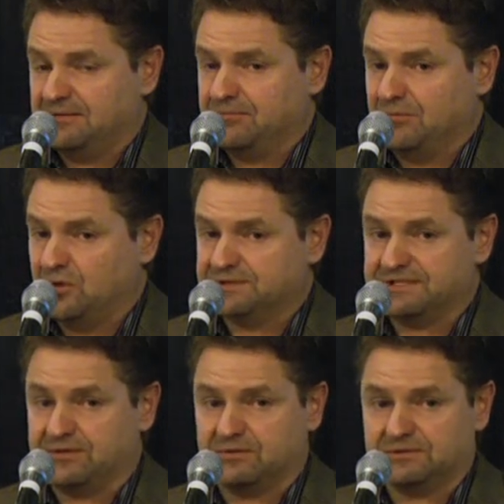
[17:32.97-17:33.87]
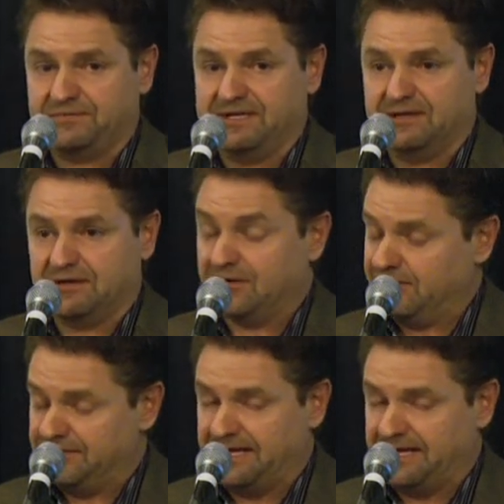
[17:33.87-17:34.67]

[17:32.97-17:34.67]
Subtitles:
most of those feed or